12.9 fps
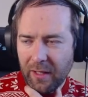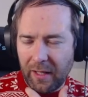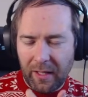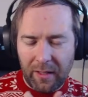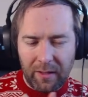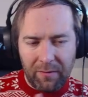
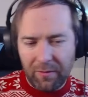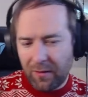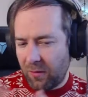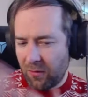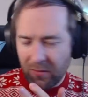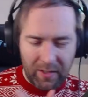and if it
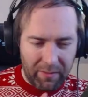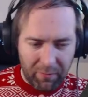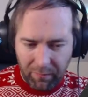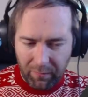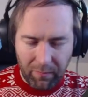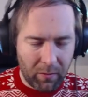doesn't
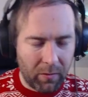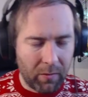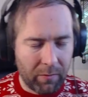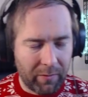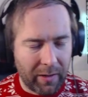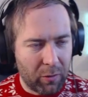have
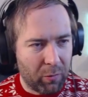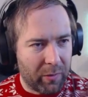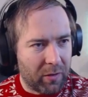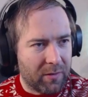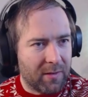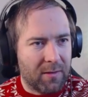a value
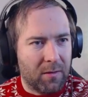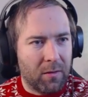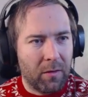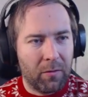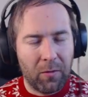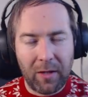because it's a
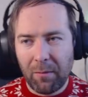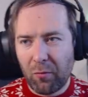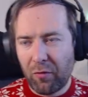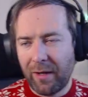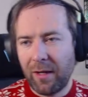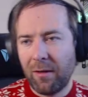none, you can
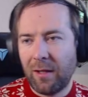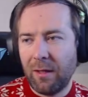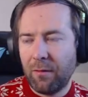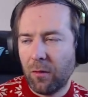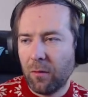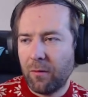provide a
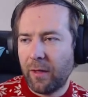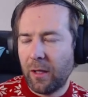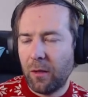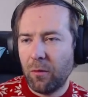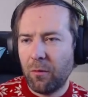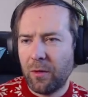default
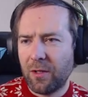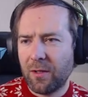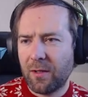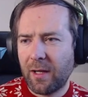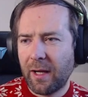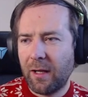value, which
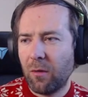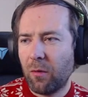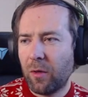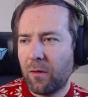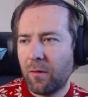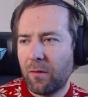is kind of
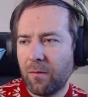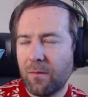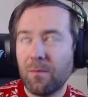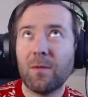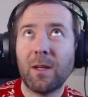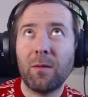what
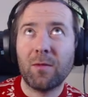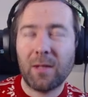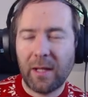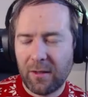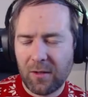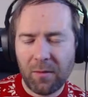sounds
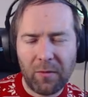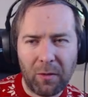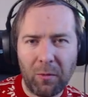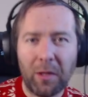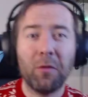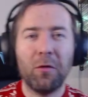like something
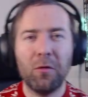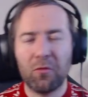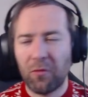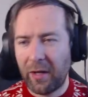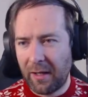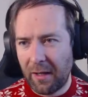we could
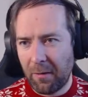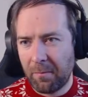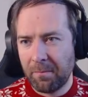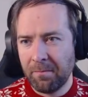use right now.